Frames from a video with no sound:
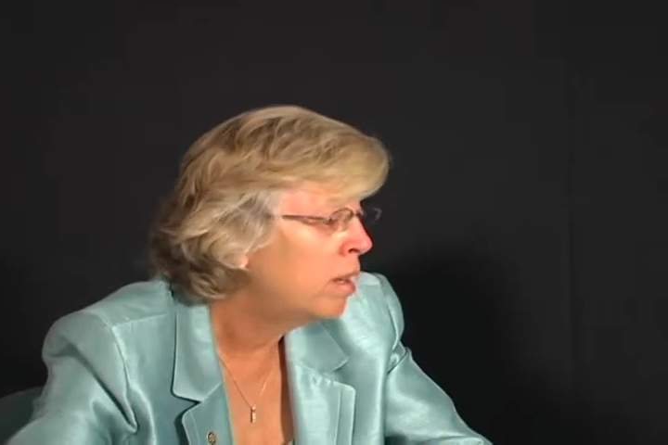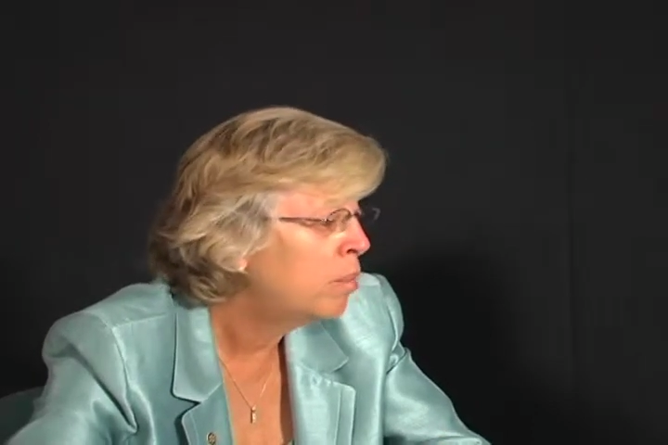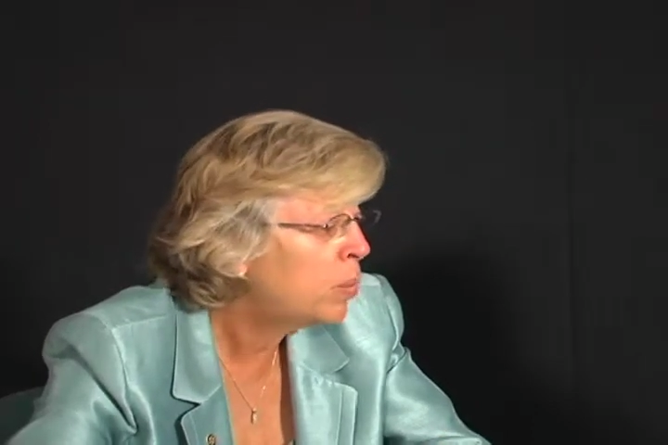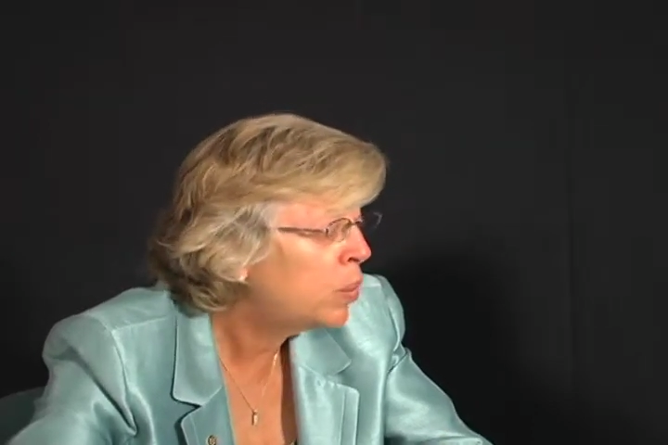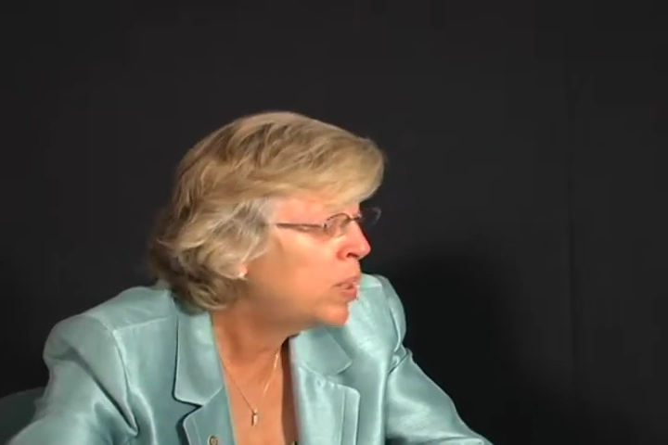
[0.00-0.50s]

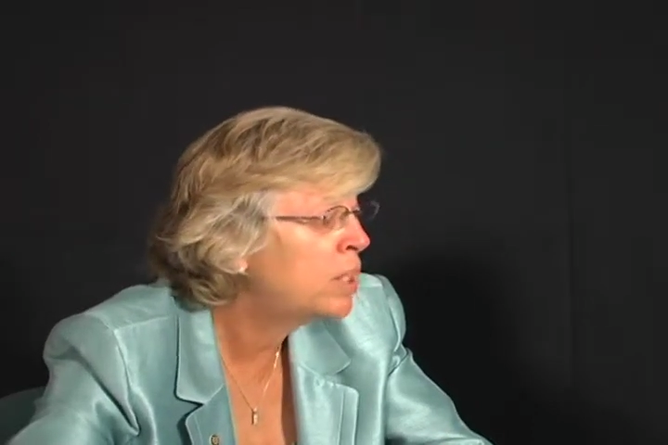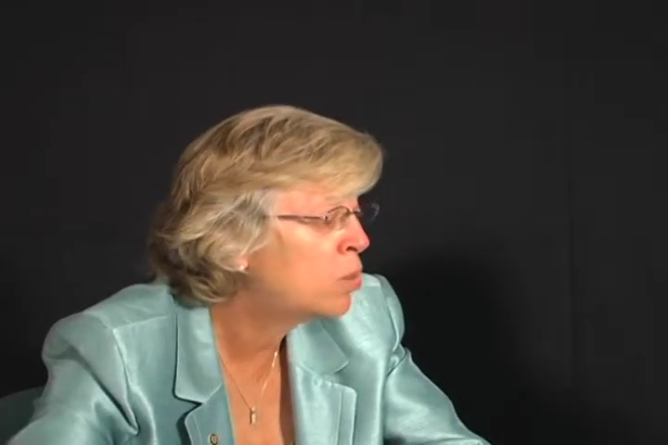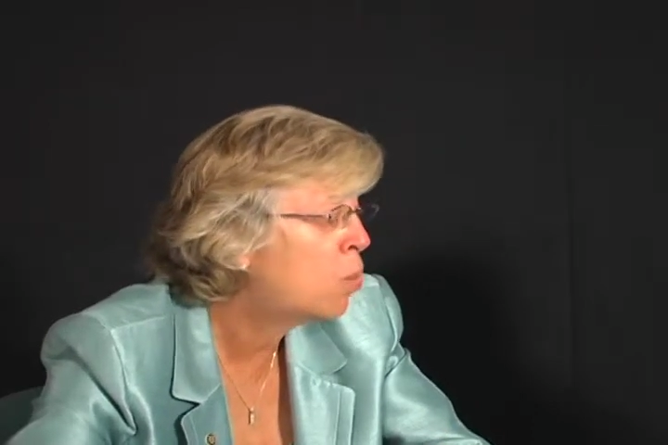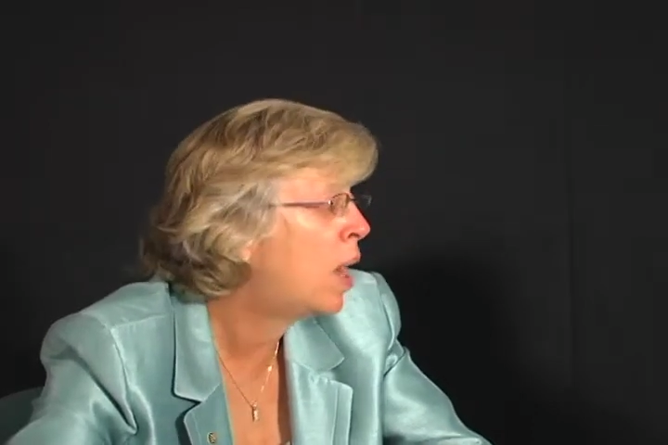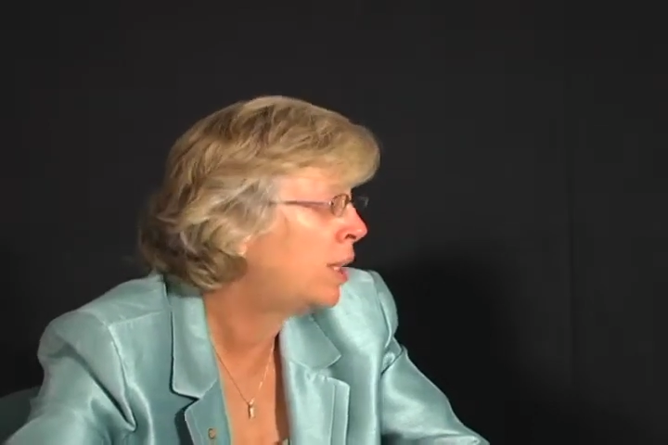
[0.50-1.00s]

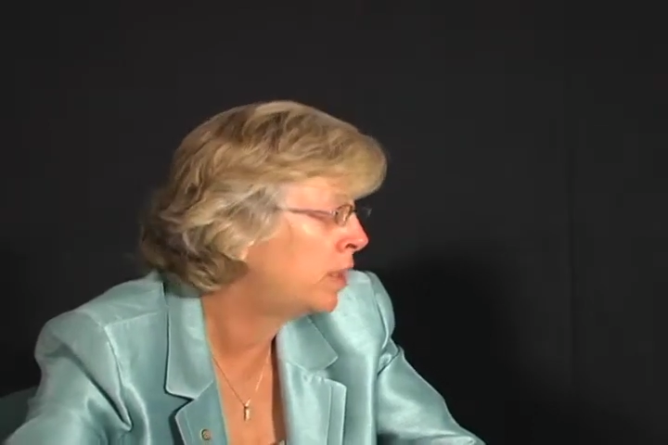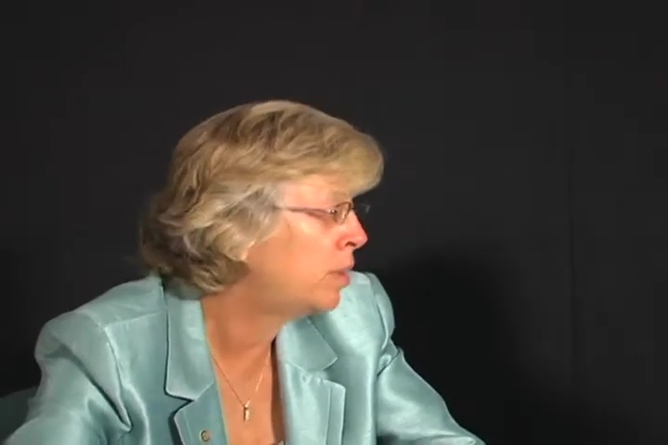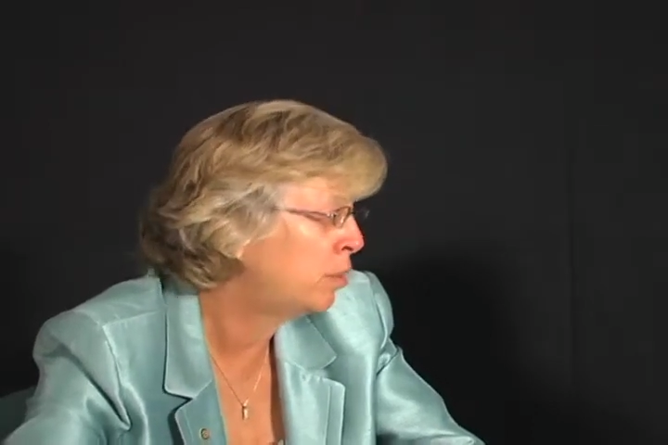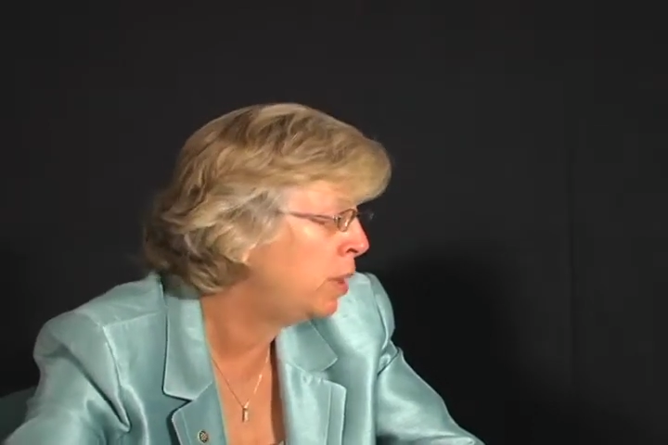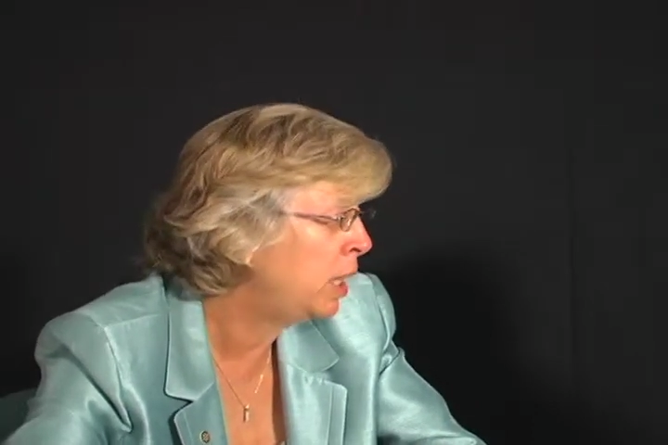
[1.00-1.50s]
Employees want to
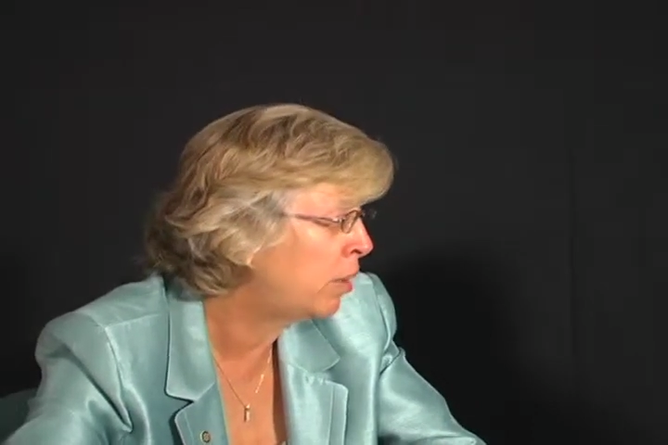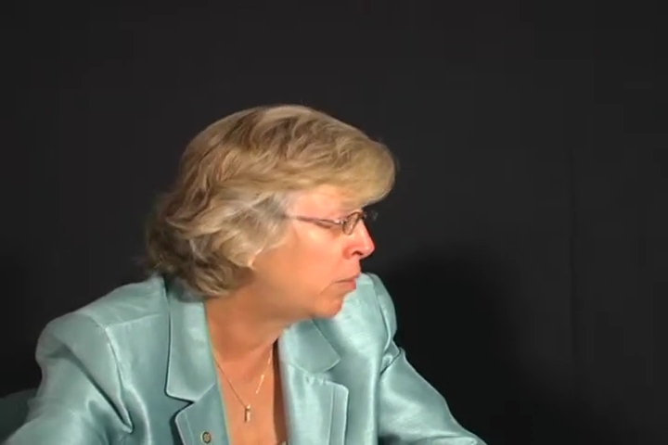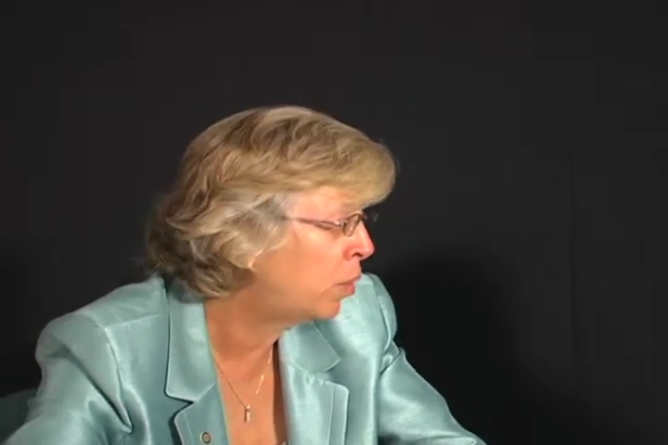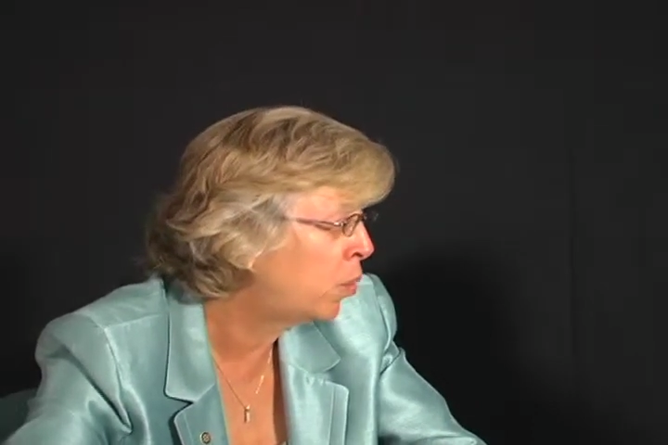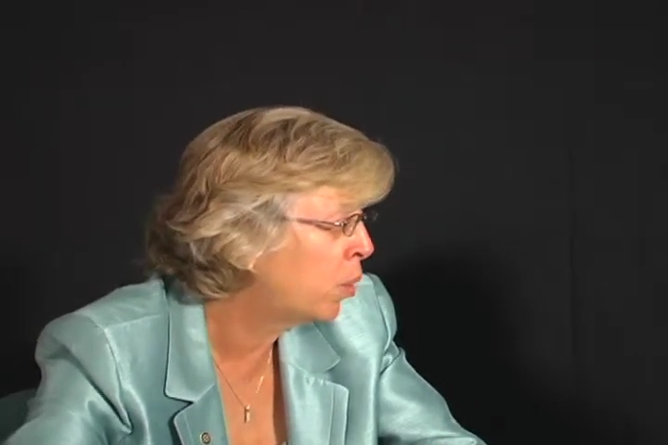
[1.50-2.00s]
do
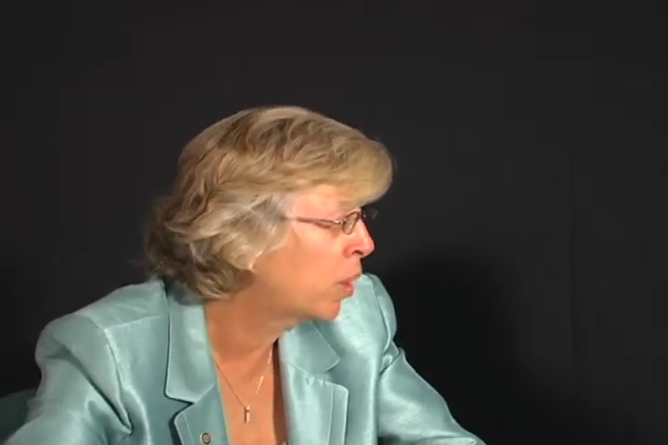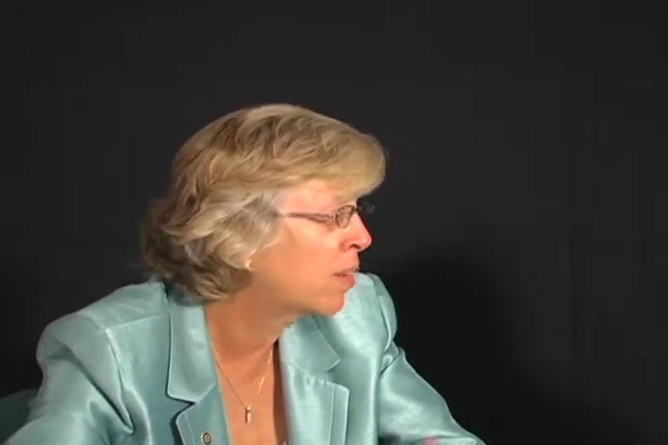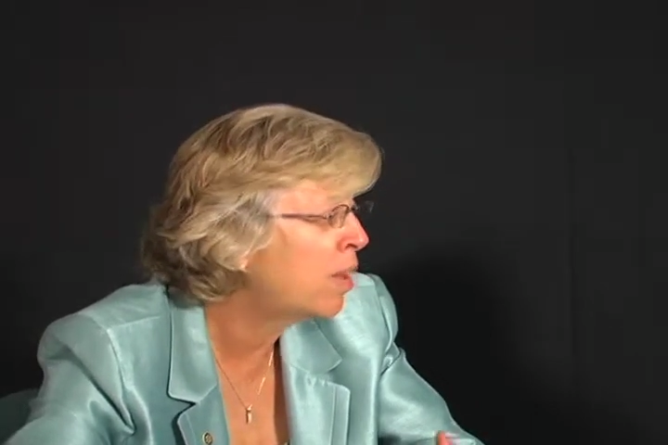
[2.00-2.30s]
meaningful work.